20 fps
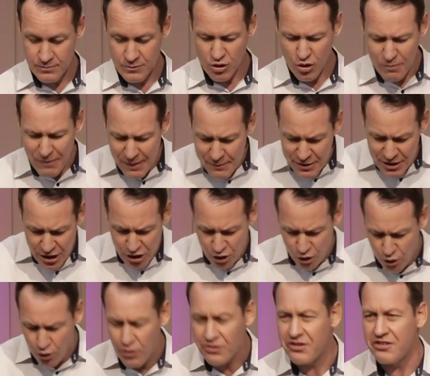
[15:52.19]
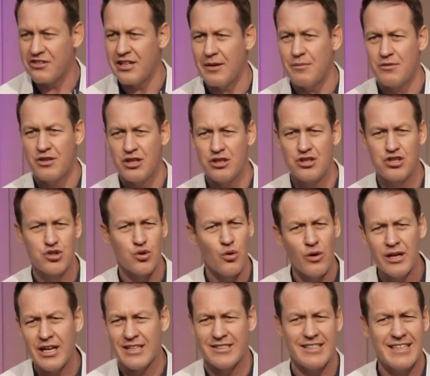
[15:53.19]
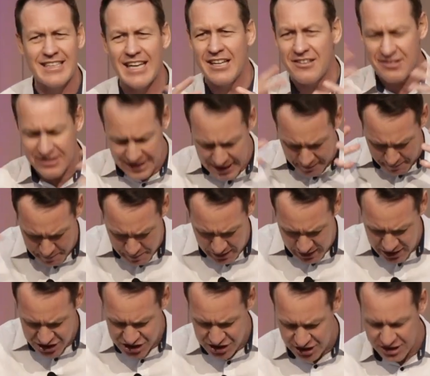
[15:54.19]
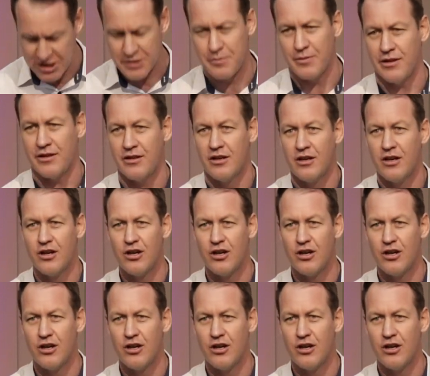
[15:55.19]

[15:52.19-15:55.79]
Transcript: Or maybe it causes them to join us against their better judgment,